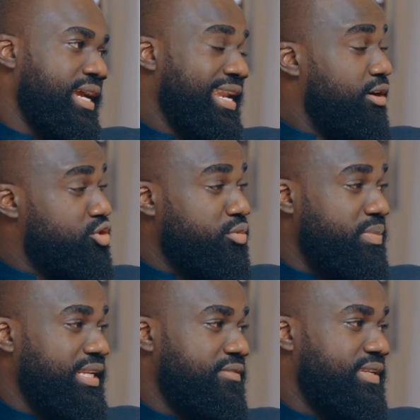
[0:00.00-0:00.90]
And I also
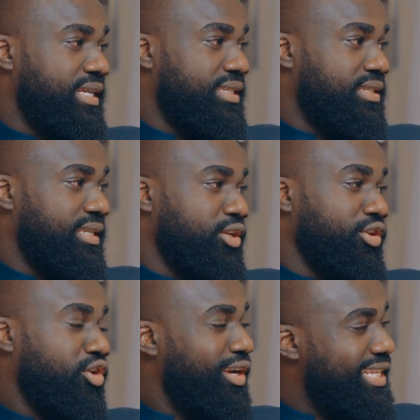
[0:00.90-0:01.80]
believe that
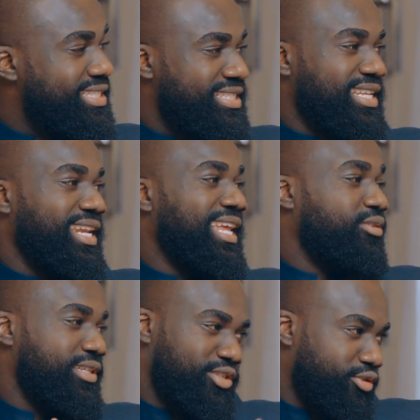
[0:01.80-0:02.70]
knowledge is the
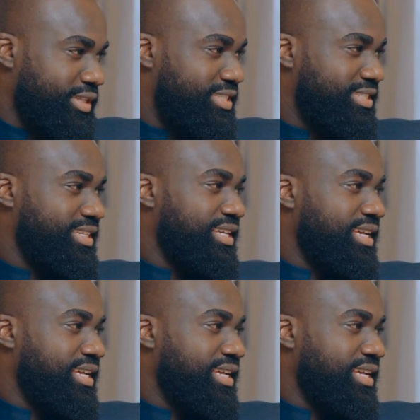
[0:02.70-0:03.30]
loudest noise.